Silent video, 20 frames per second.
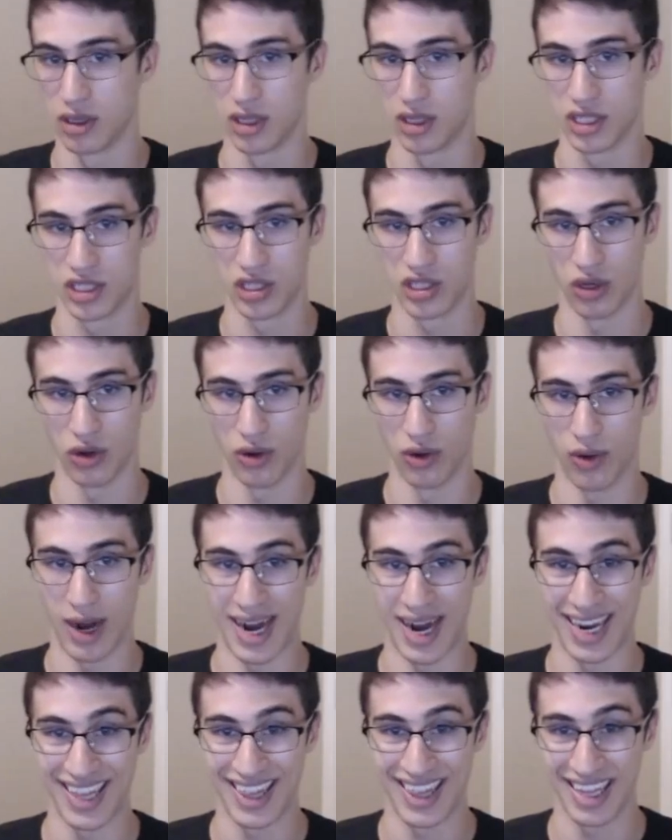So
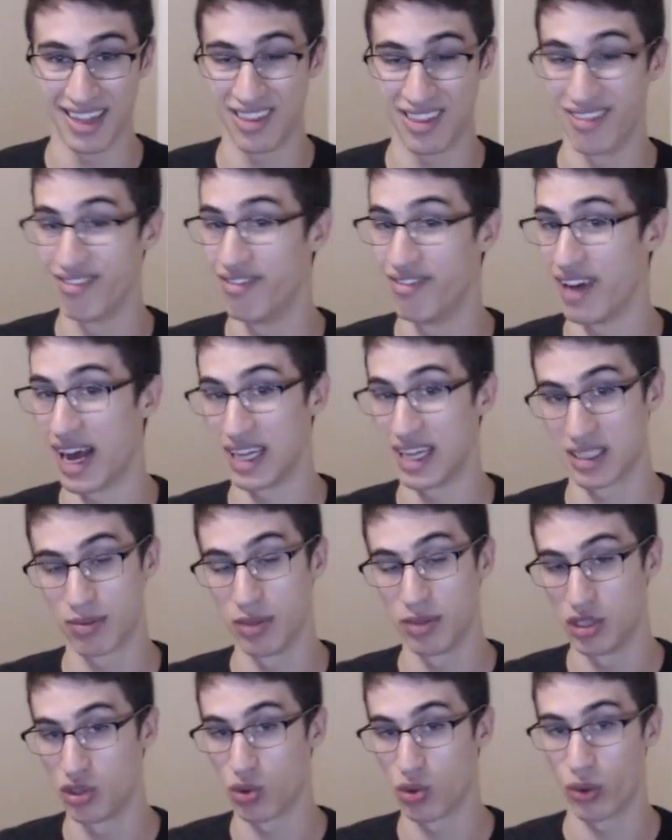I think the vast
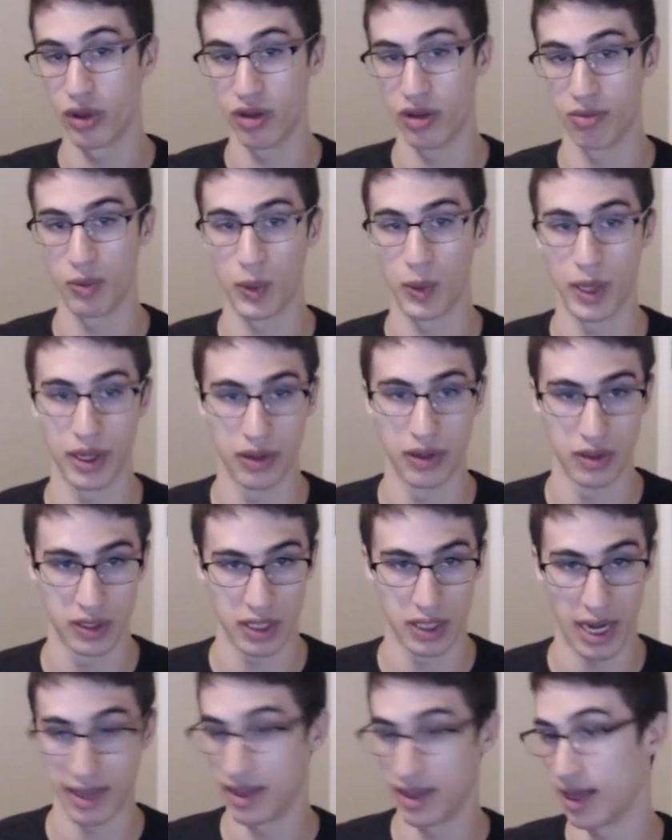majority of players,
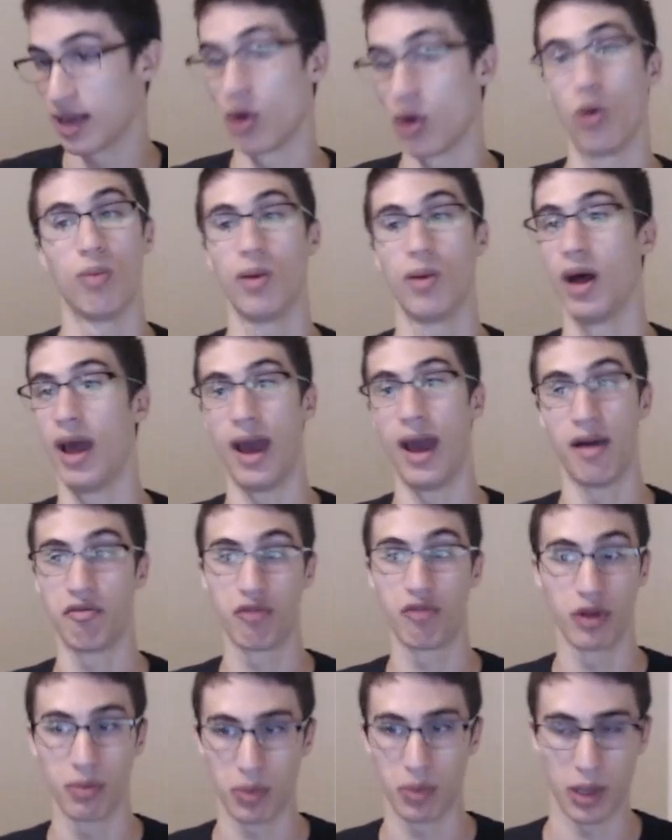I think
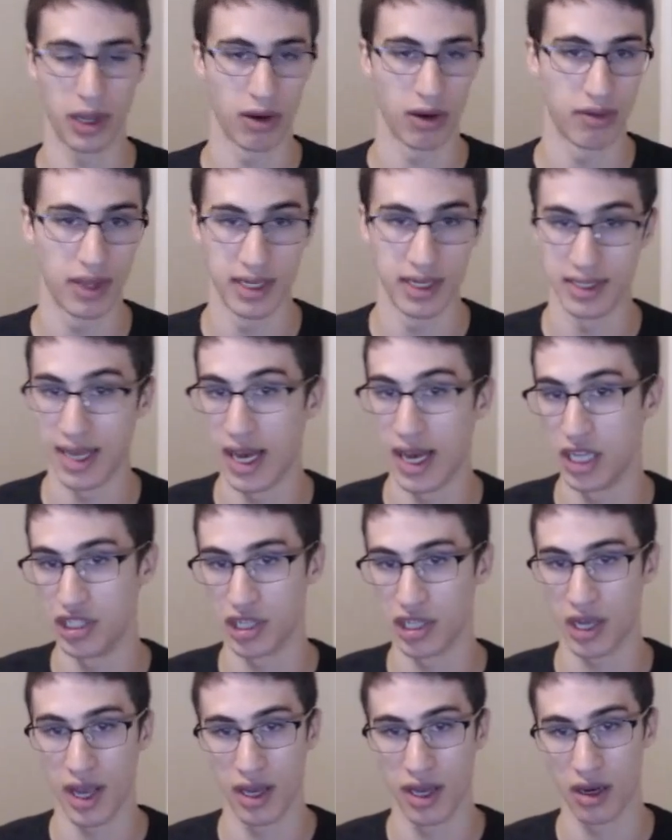every player that is
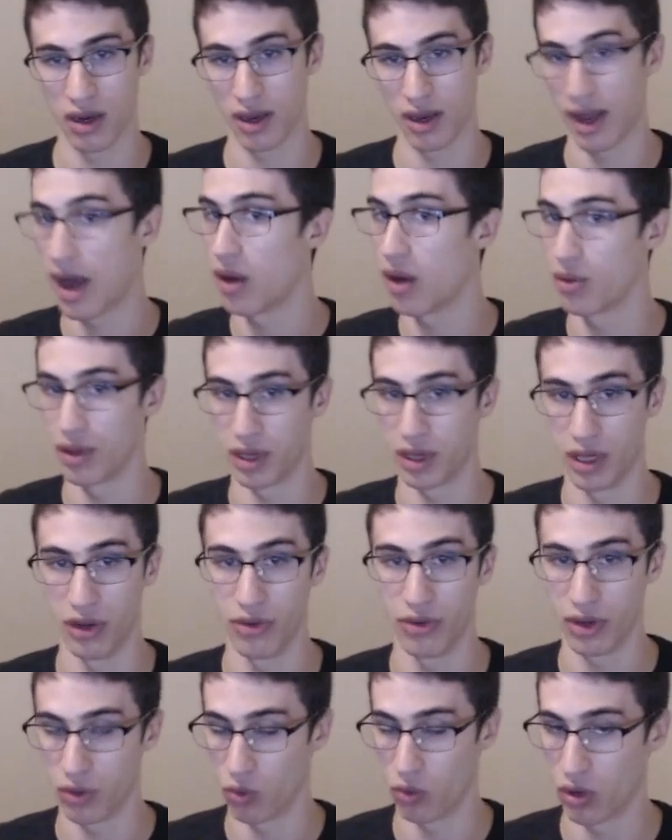educated on how the
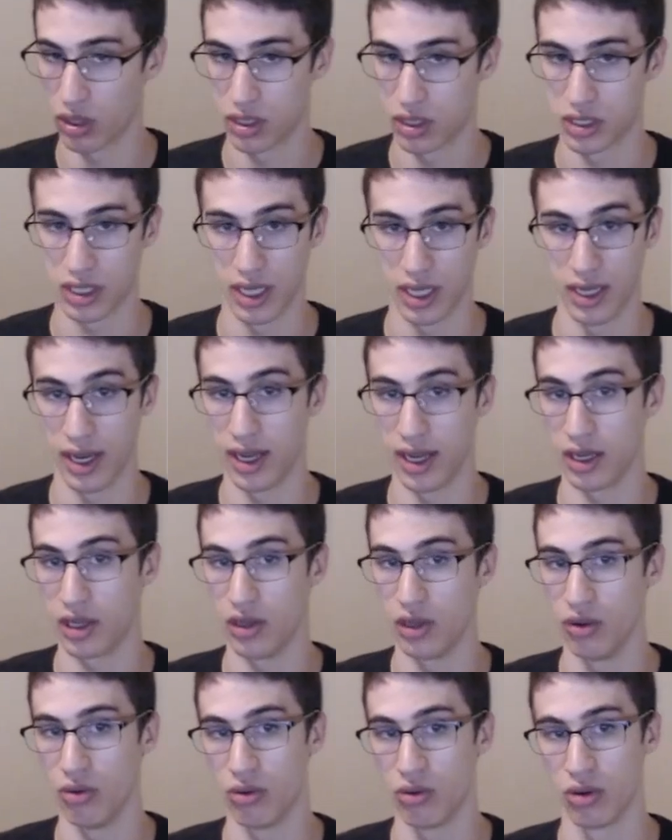gearing works in
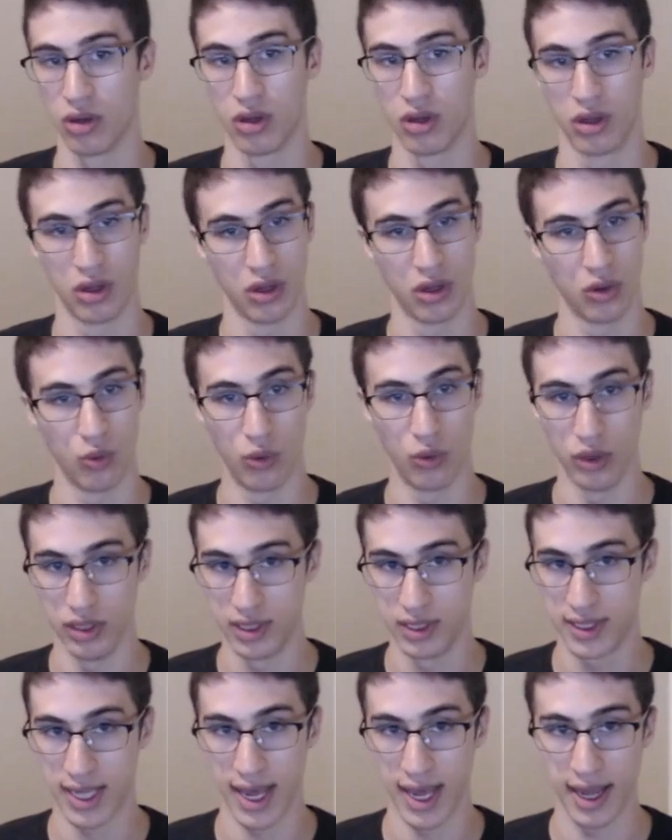AQ
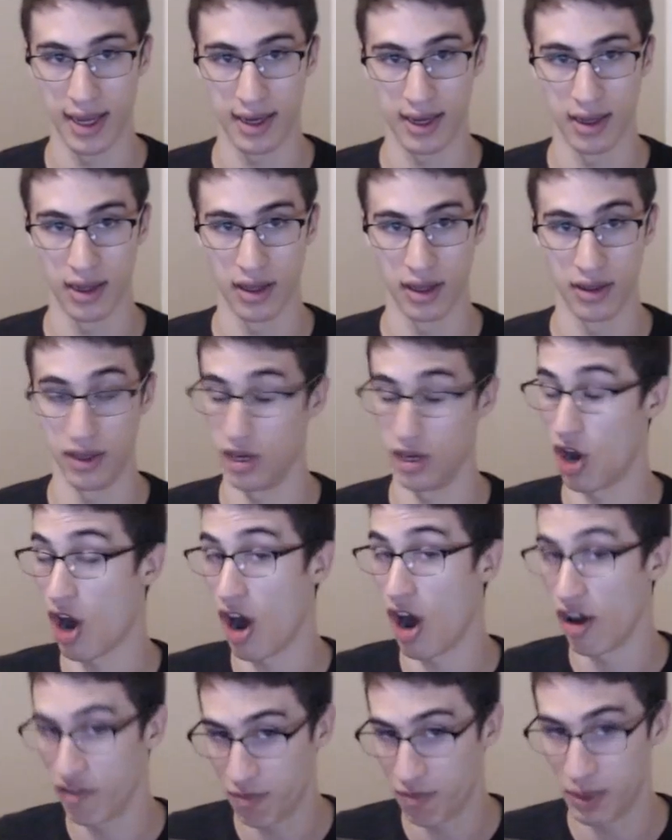would take the
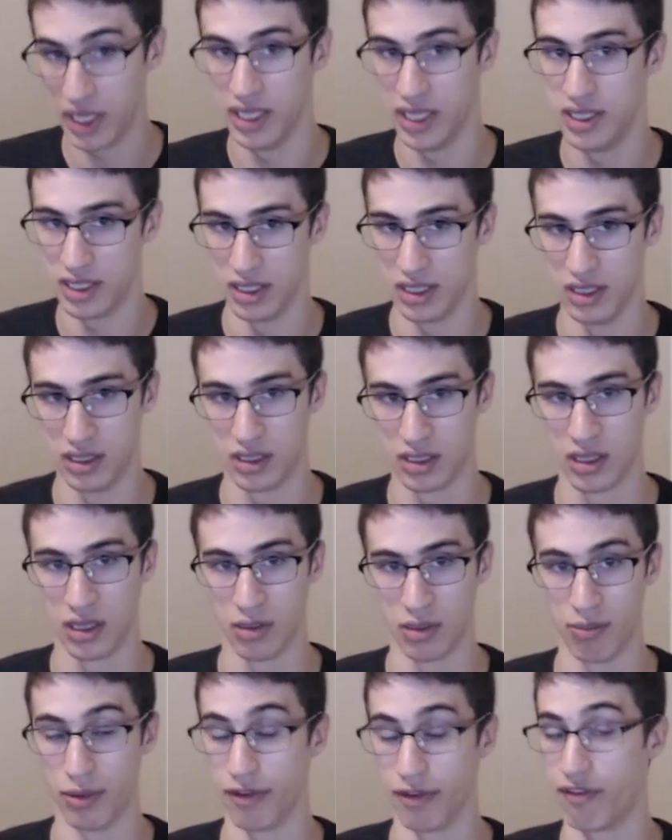off pieces
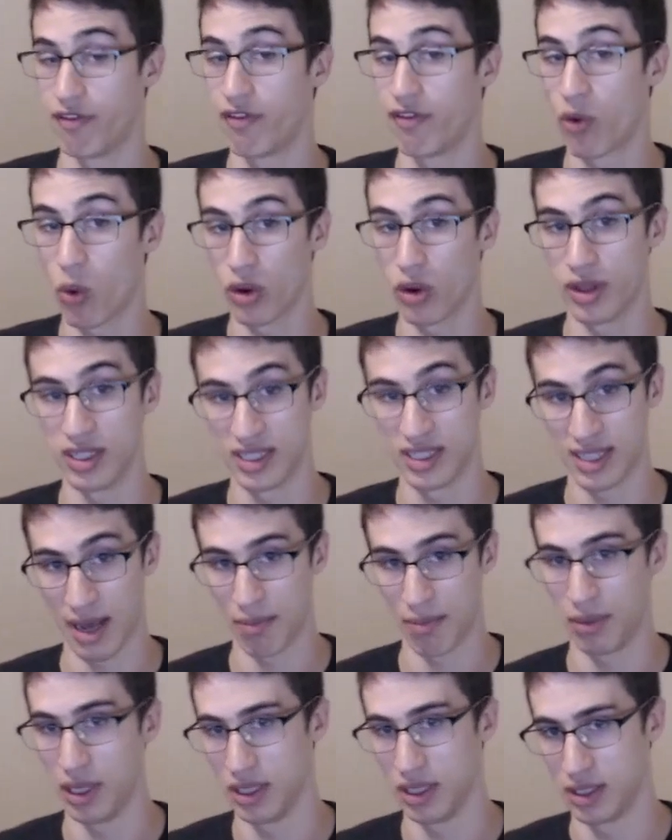before the
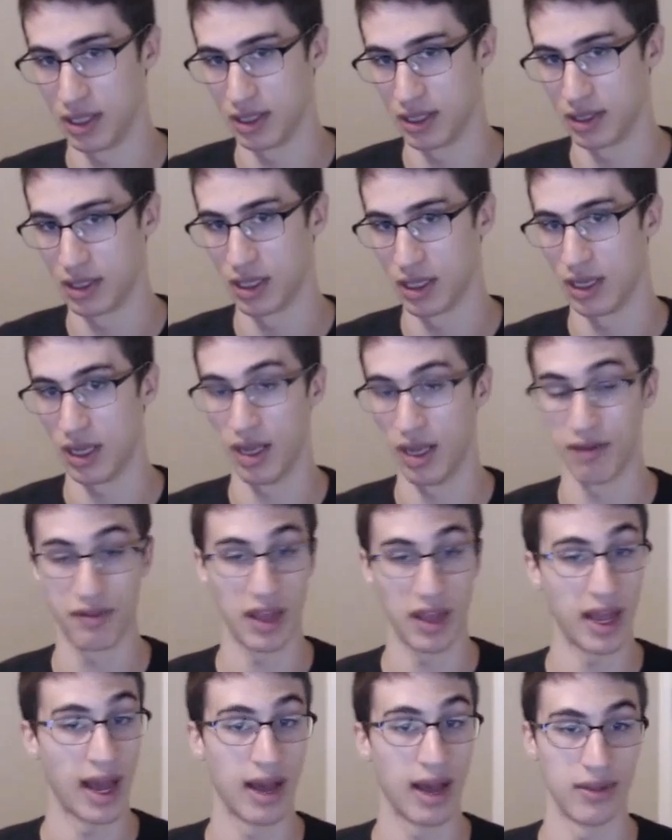set pieces if
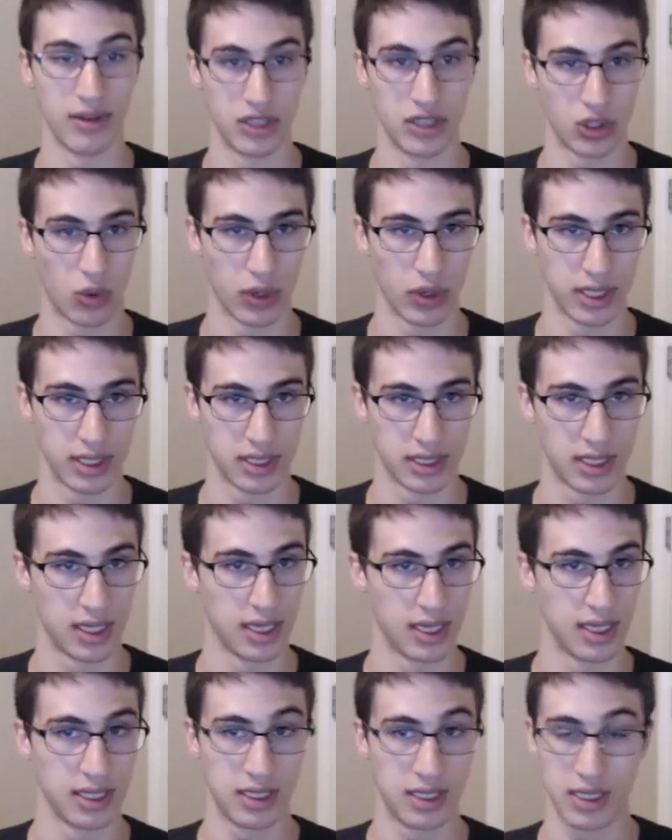they had the choice,
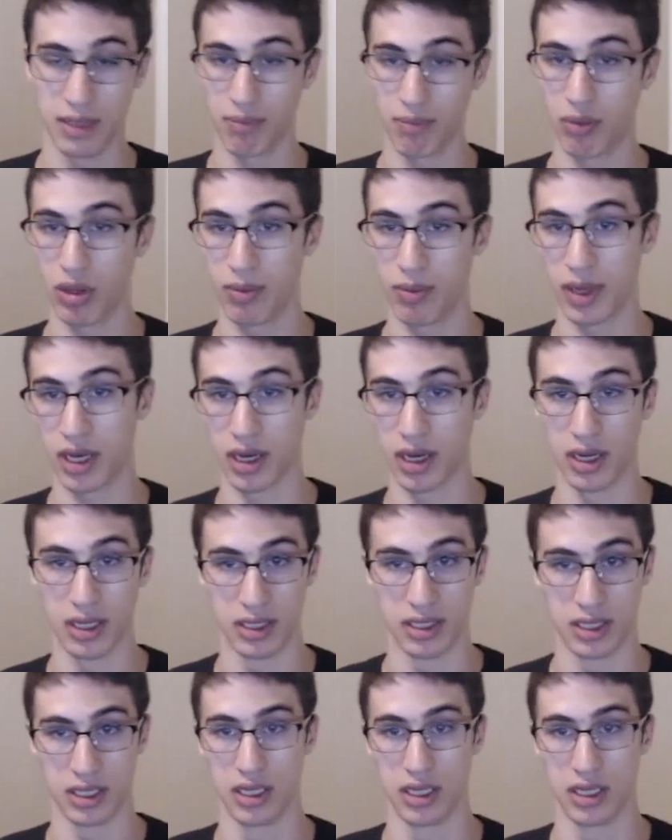simply because